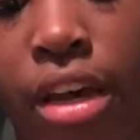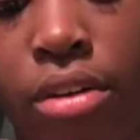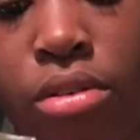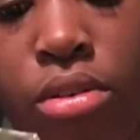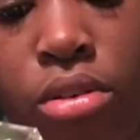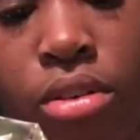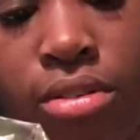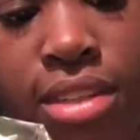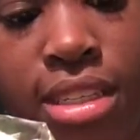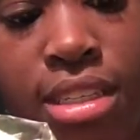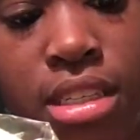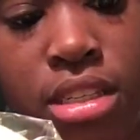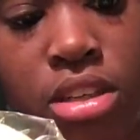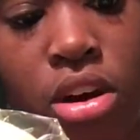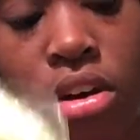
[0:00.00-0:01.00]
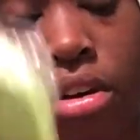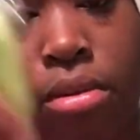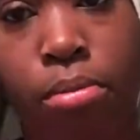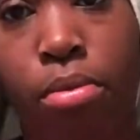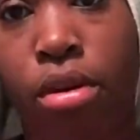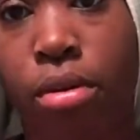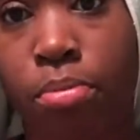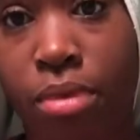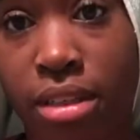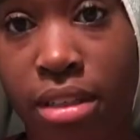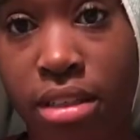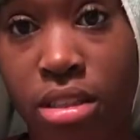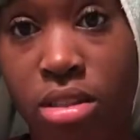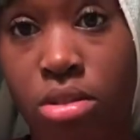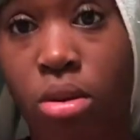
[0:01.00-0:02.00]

I don't know if this is on purpose.